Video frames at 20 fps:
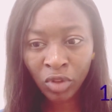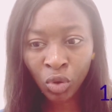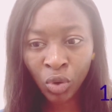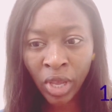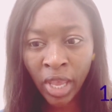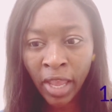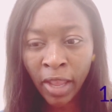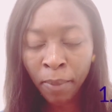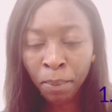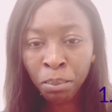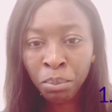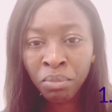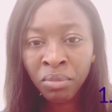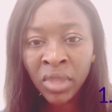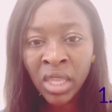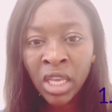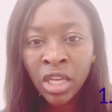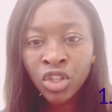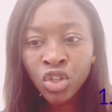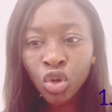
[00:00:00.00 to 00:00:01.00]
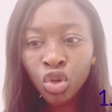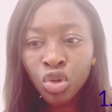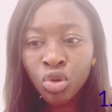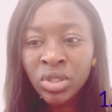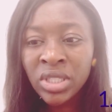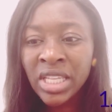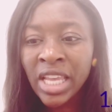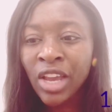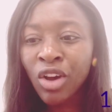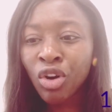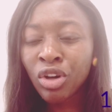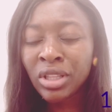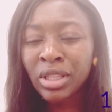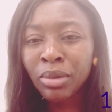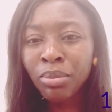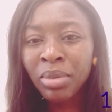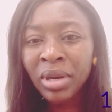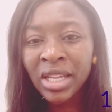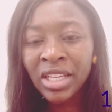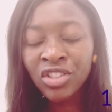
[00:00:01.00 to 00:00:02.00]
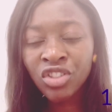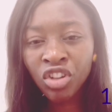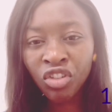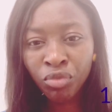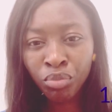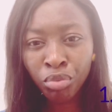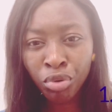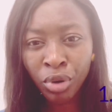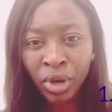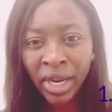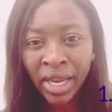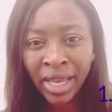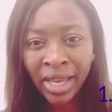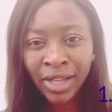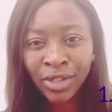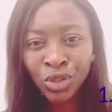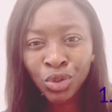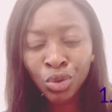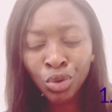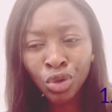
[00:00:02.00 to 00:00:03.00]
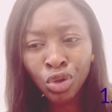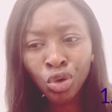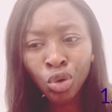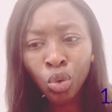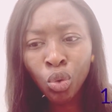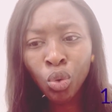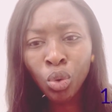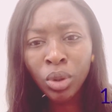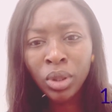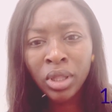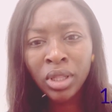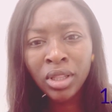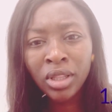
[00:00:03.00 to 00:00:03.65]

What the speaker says: Okay? So you stay on the place of prayer to know